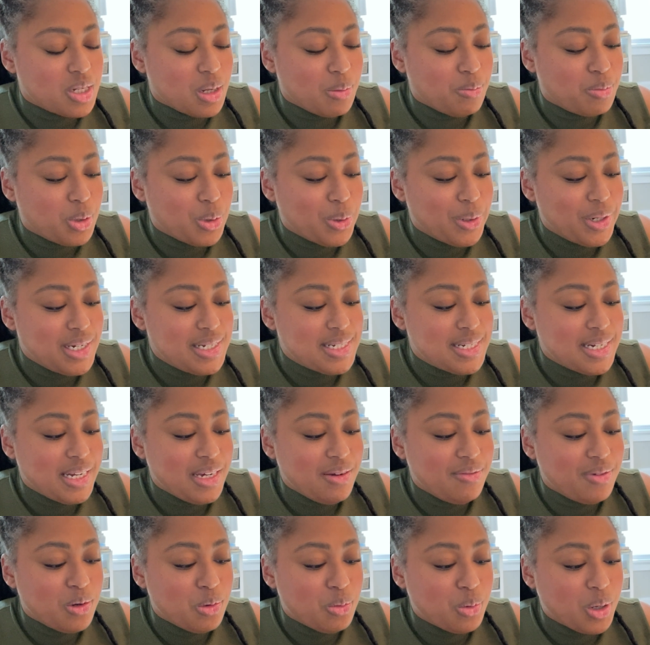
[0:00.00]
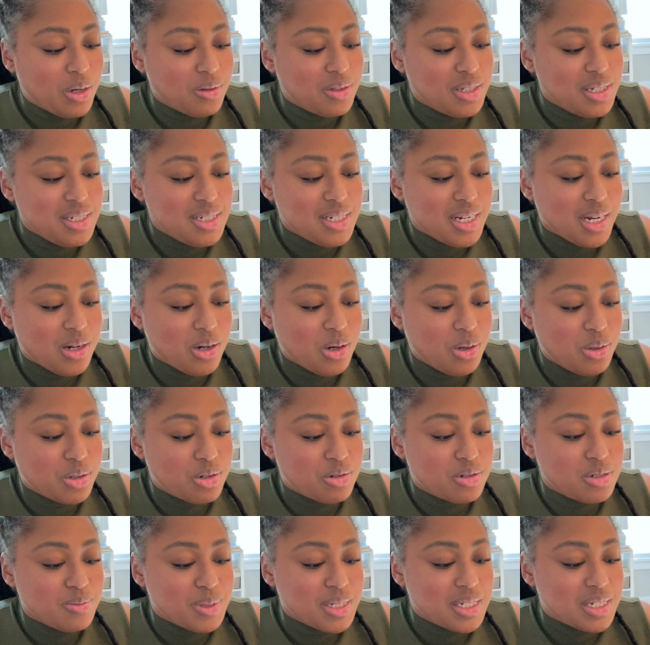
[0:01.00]
employees, and even wealthy
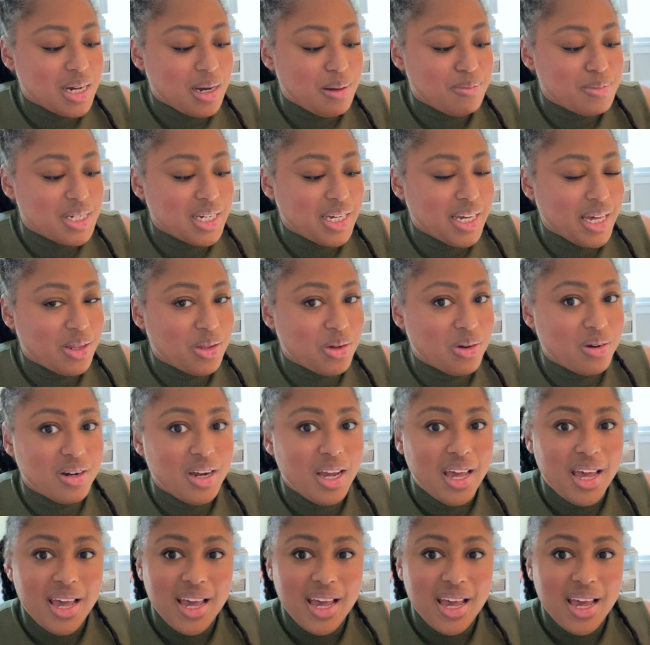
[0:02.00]
stakeholders must come together